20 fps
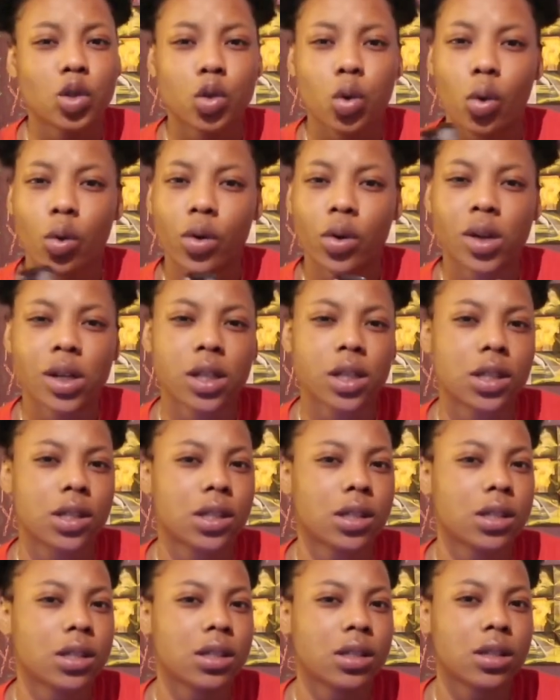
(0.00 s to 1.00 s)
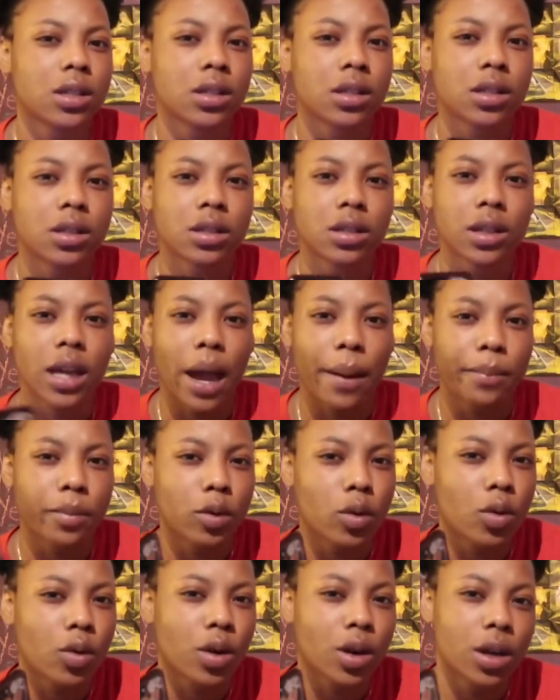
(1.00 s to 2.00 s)
Taurus,
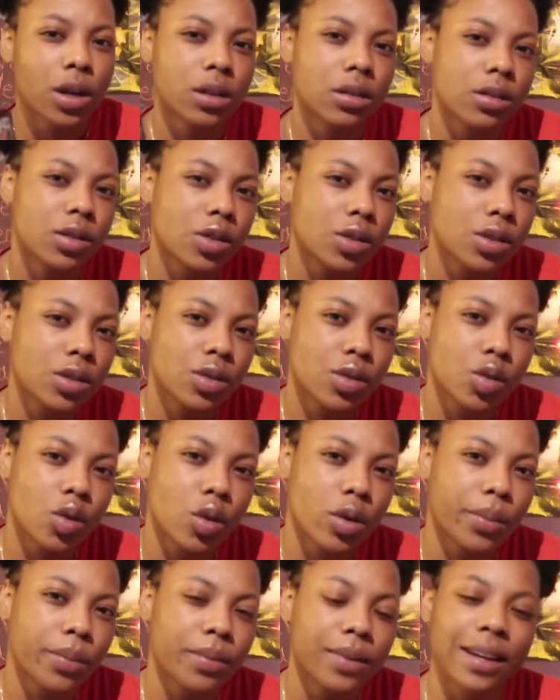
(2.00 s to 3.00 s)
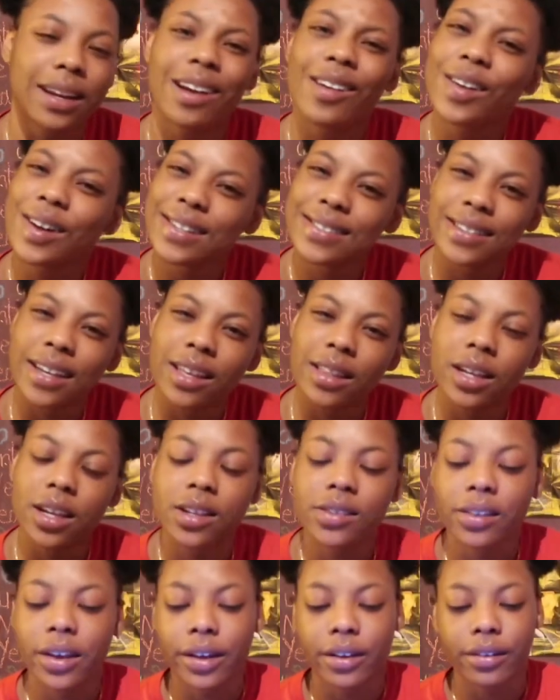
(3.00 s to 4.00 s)
Capricorn, Scorpio. Did I already say
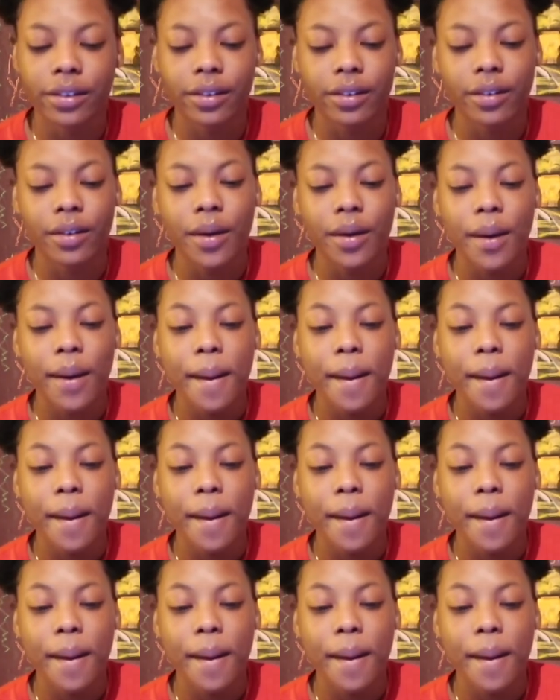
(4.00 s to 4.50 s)
these? I don't know.